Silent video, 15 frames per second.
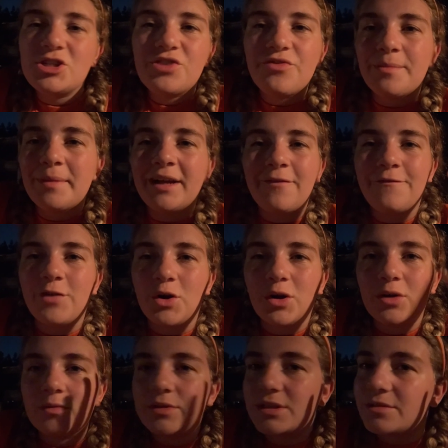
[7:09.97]
it from like
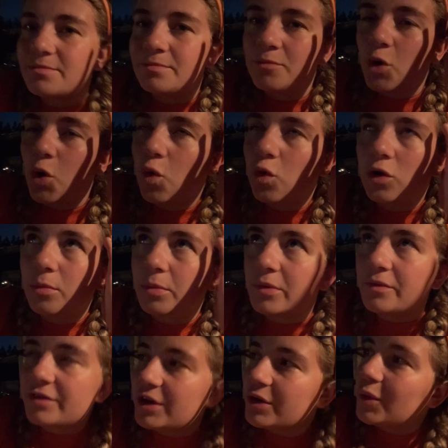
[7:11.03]
afar, it was a horrible
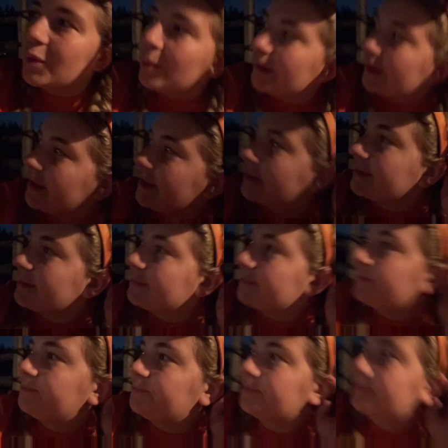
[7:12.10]
view, but um,
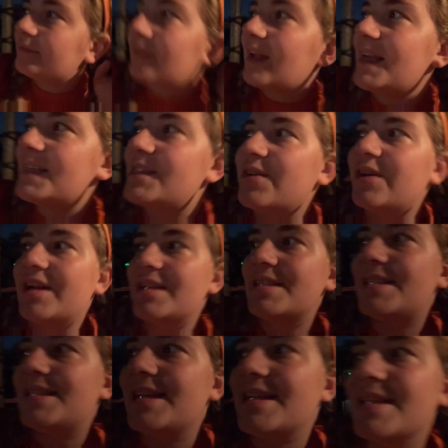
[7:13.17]
I still got to
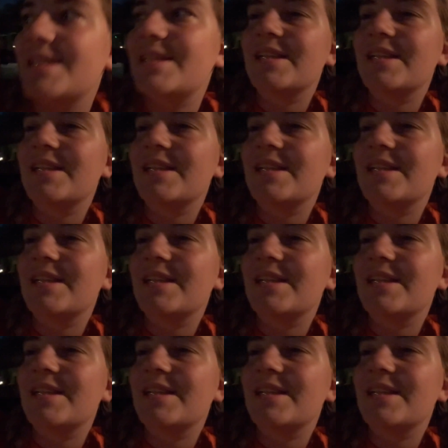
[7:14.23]
see it, so